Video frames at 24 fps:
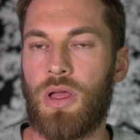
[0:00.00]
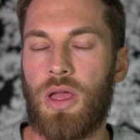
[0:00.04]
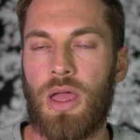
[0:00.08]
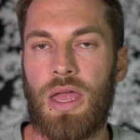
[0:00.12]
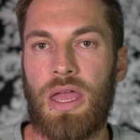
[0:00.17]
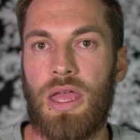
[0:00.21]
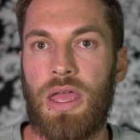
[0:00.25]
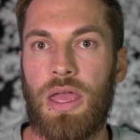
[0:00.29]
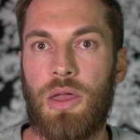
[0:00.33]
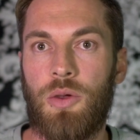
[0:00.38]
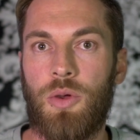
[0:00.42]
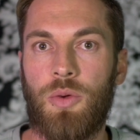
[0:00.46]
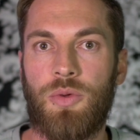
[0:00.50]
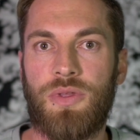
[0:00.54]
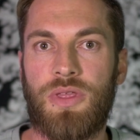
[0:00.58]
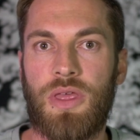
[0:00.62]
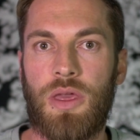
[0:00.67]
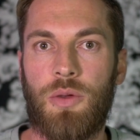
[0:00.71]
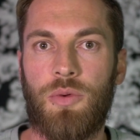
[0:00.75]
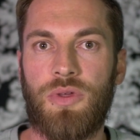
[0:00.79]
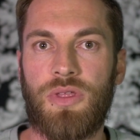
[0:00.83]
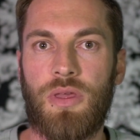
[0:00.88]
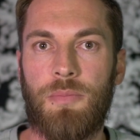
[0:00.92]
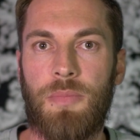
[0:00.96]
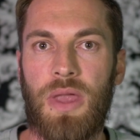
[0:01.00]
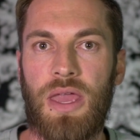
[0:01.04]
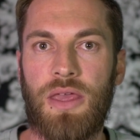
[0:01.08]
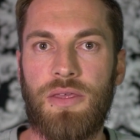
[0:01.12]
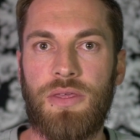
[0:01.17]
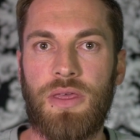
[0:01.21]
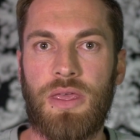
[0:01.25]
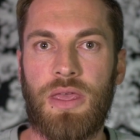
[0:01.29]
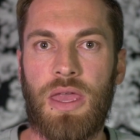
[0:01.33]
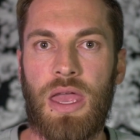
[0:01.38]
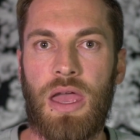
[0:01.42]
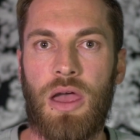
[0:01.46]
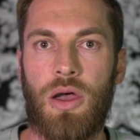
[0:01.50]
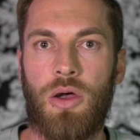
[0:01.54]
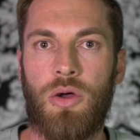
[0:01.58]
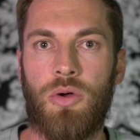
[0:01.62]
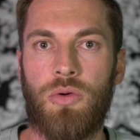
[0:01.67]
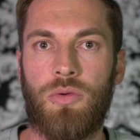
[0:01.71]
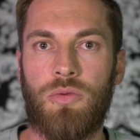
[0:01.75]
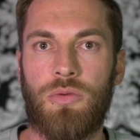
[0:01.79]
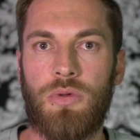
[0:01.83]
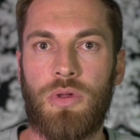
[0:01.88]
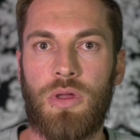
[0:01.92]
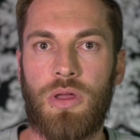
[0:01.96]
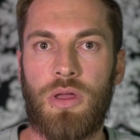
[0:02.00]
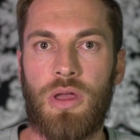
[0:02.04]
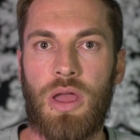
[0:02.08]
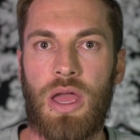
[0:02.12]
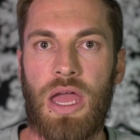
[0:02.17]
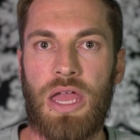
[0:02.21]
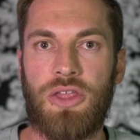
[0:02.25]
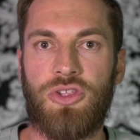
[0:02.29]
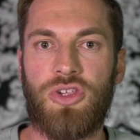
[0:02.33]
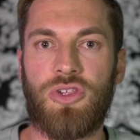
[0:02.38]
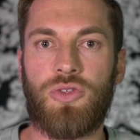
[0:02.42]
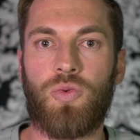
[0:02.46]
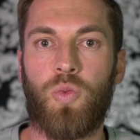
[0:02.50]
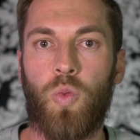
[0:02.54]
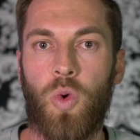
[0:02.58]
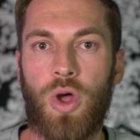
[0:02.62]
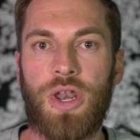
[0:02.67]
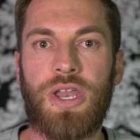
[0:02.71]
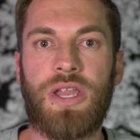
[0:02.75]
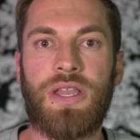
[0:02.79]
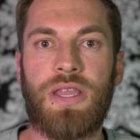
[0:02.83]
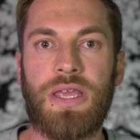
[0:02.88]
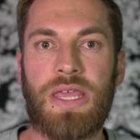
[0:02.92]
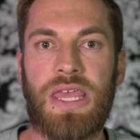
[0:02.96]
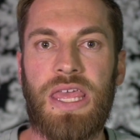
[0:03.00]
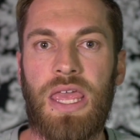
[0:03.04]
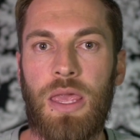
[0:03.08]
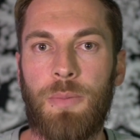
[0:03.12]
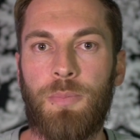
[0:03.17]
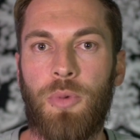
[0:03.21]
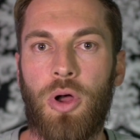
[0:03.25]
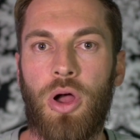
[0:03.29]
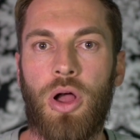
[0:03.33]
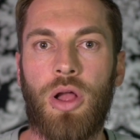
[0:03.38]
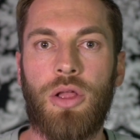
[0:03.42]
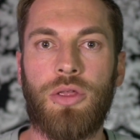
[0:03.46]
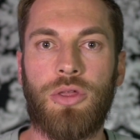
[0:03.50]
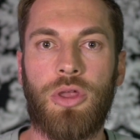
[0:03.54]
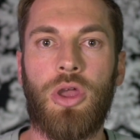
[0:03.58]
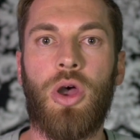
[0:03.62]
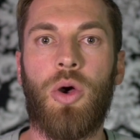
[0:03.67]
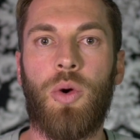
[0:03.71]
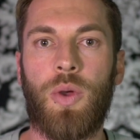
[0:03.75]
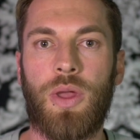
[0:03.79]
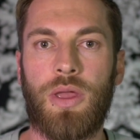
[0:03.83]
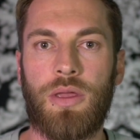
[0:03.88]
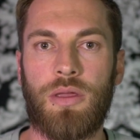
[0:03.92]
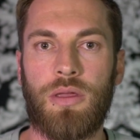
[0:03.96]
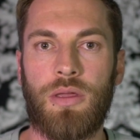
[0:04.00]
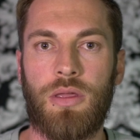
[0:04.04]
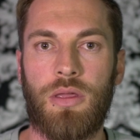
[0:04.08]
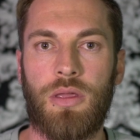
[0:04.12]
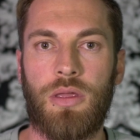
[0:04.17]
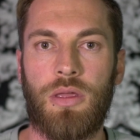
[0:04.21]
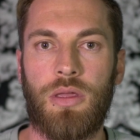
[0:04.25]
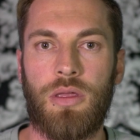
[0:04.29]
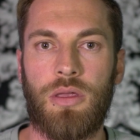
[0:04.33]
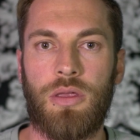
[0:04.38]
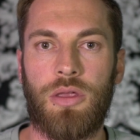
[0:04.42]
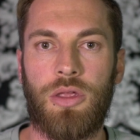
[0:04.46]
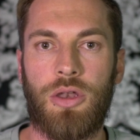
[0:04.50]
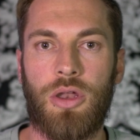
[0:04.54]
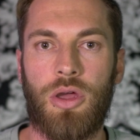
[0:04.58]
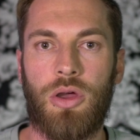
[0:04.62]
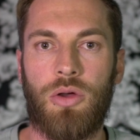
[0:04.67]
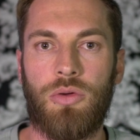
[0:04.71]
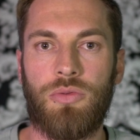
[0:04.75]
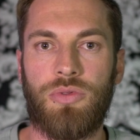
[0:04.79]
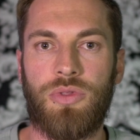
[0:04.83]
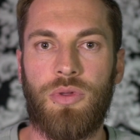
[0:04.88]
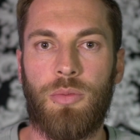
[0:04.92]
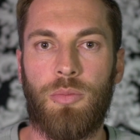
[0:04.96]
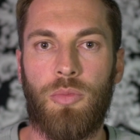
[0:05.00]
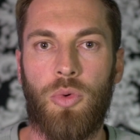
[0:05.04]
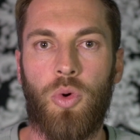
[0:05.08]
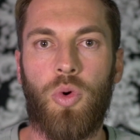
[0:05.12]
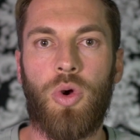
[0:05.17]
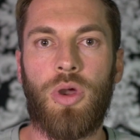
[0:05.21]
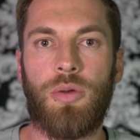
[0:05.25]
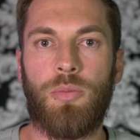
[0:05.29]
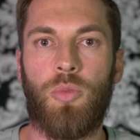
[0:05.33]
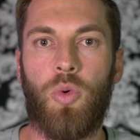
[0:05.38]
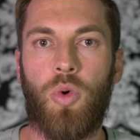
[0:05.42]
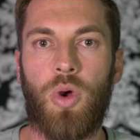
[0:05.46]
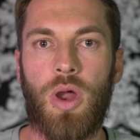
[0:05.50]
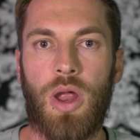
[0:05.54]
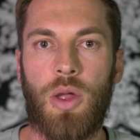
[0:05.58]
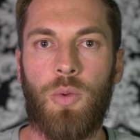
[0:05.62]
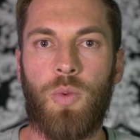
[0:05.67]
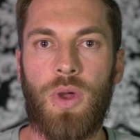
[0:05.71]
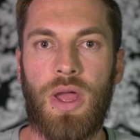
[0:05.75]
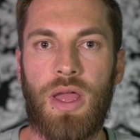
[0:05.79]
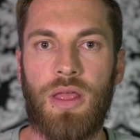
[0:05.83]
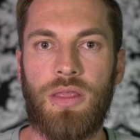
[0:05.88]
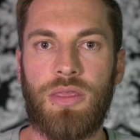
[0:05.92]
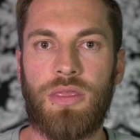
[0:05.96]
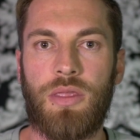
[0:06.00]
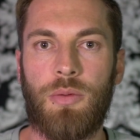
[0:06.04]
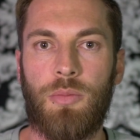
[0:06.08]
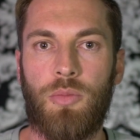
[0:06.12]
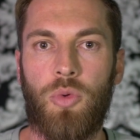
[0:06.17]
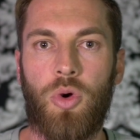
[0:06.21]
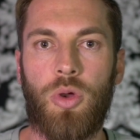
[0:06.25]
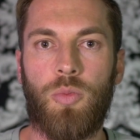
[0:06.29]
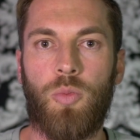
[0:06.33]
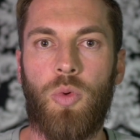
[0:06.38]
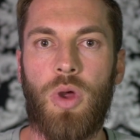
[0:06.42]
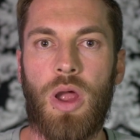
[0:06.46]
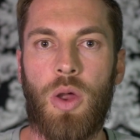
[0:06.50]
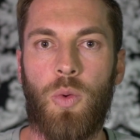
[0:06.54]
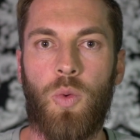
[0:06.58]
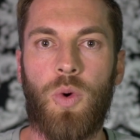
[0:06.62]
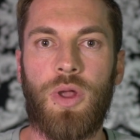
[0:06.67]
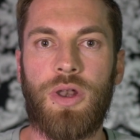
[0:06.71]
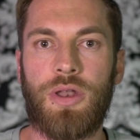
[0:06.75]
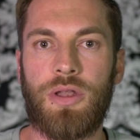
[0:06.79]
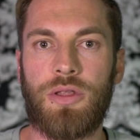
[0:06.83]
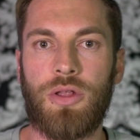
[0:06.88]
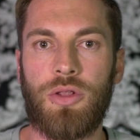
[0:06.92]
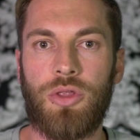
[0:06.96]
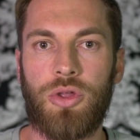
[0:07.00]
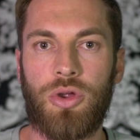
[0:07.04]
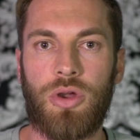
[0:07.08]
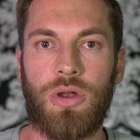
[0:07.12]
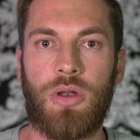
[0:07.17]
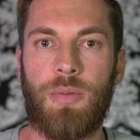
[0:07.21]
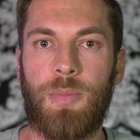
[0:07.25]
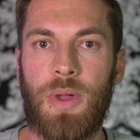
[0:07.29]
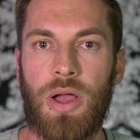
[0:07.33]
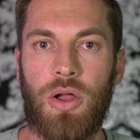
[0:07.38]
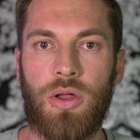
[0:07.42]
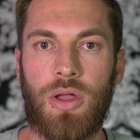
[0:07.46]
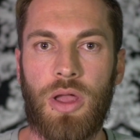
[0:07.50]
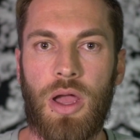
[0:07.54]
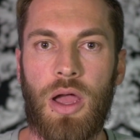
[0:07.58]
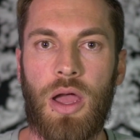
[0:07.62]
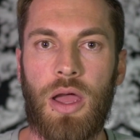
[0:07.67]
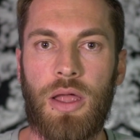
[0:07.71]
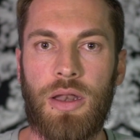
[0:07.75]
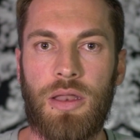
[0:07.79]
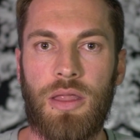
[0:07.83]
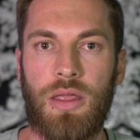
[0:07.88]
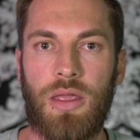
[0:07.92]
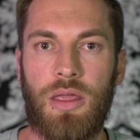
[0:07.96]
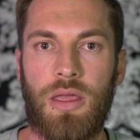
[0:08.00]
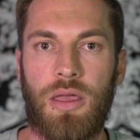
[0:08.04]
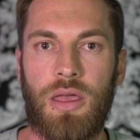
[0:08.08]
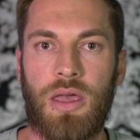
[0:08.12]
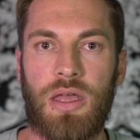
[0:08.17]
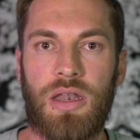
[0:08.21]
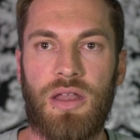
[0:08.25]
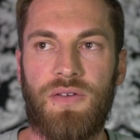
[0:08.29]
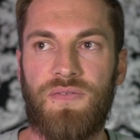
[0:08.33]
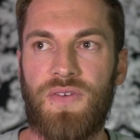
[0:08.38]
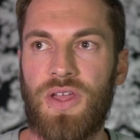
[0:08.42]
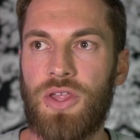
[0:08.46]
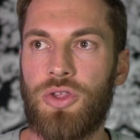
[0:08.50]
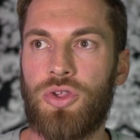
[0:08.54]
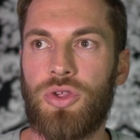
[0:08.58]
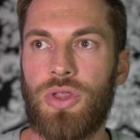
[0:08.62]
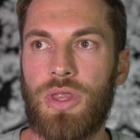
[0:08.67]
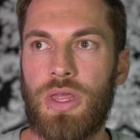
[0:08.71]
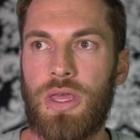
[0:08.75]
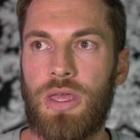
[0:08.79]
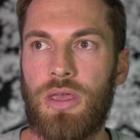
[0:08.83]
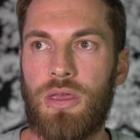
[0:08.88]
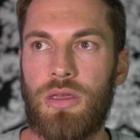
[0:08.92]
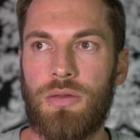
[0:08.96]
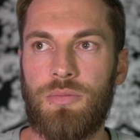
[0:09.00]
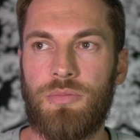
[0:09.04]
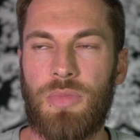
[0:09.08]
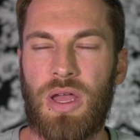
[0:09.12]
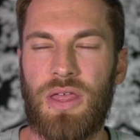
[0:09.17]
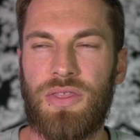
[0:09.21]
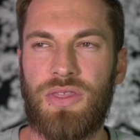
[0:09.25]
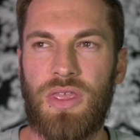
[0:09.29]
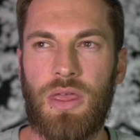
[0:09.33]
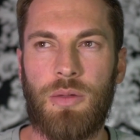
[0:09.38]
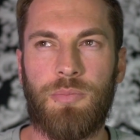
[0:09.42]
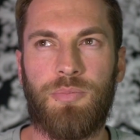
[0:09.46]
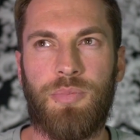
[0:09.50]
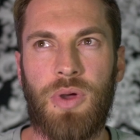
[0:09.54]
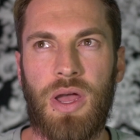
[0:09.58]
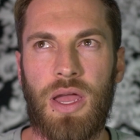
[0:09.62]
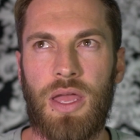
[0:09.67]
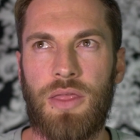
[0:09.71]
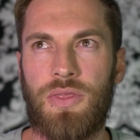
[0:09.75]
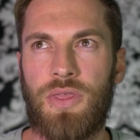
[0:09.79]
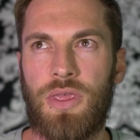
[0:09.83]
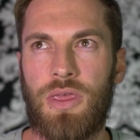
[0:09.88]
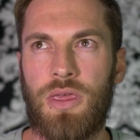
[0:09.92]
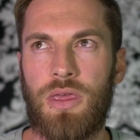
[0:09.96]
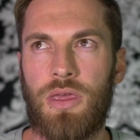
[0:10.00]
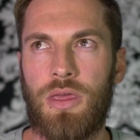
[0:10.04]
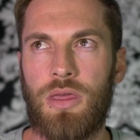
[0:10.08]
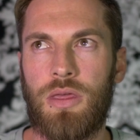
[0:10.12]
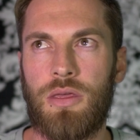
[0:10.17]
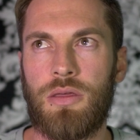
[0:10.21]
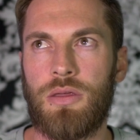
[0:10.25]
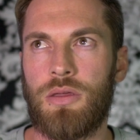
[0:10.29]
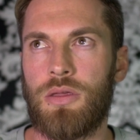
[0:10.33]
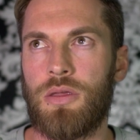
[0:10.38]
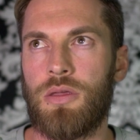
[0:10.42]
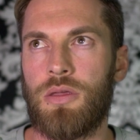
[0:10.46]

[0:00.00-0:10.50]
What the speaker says: It was amazing how I just wanted to keep on going. The more and more I went, the more and more I wanted to learn about God. And eventually, I think by the